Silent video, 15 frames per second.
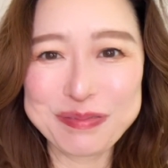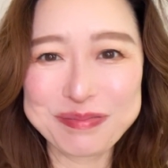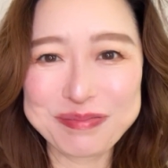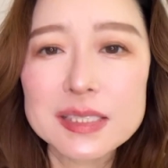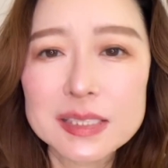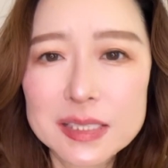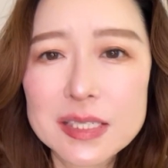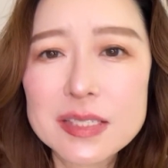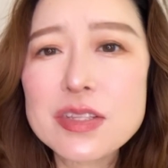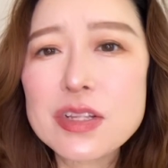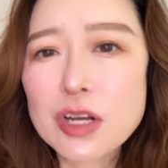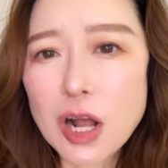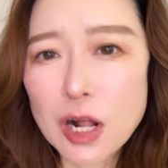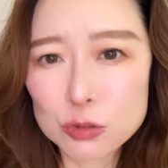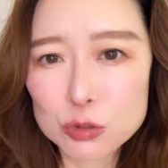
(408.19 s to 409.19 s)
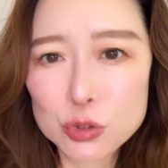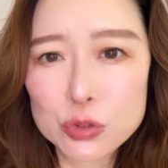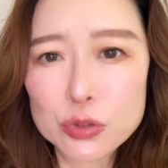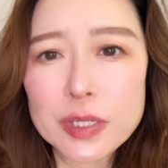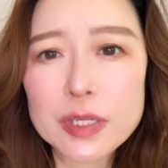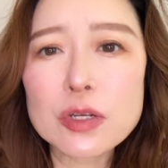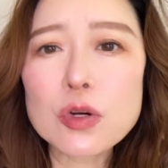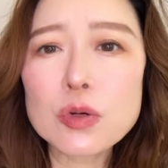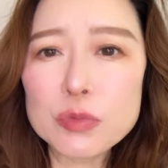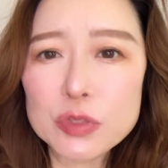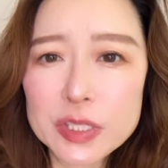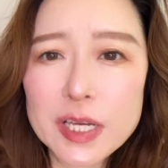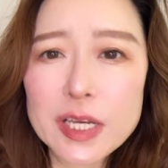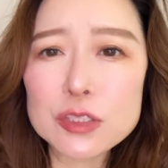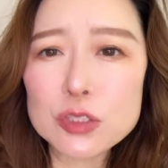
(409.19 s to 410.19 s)
Since the culture and
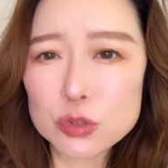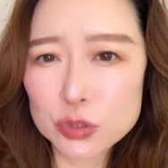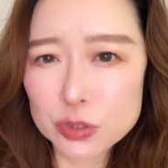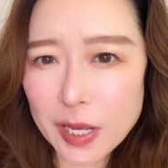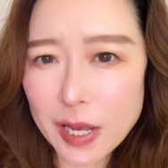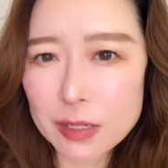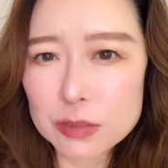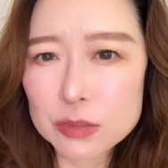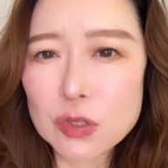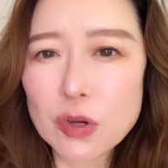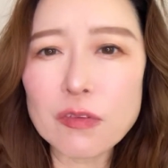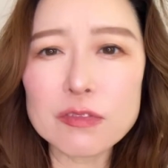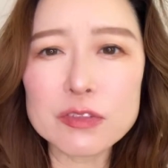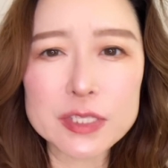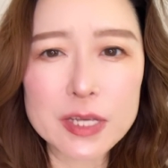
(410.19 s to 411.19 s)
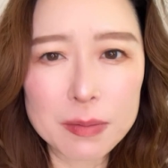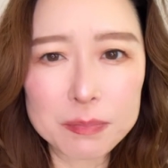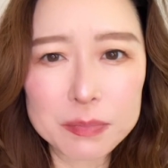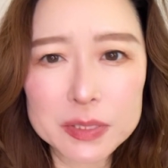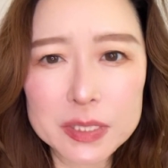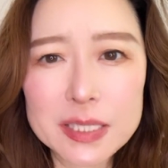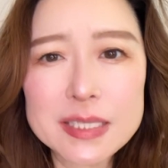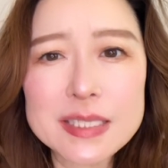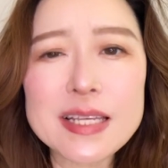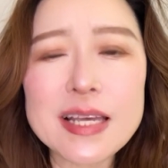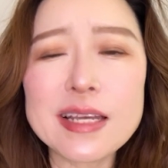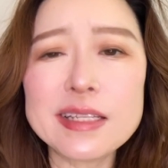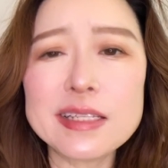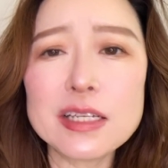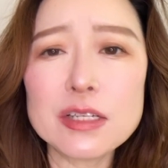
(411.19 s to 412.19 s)
communication styles of Japanese
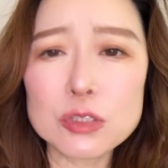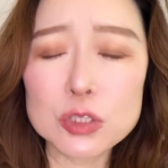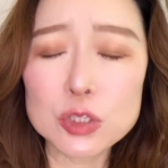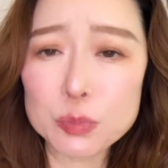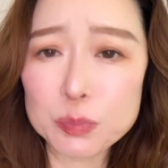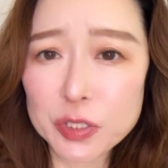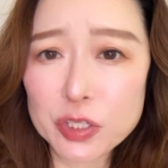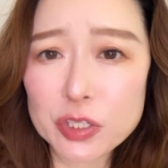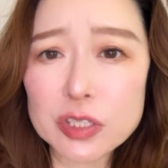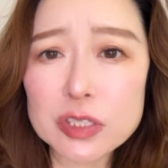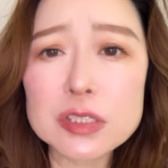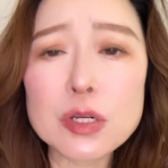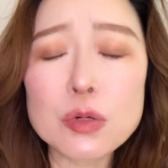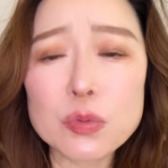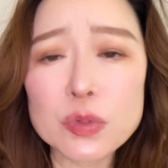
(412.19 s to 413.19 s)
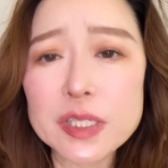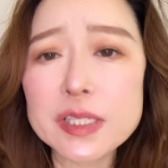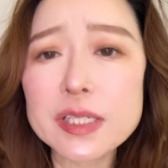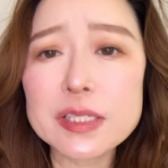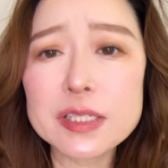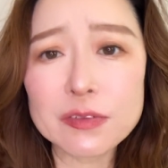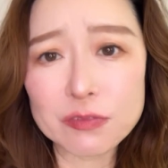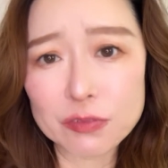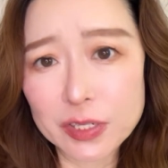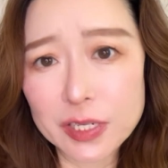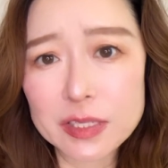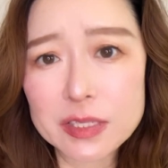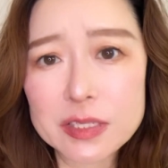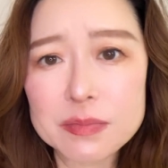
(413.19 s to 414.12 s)
and English speakers are really different,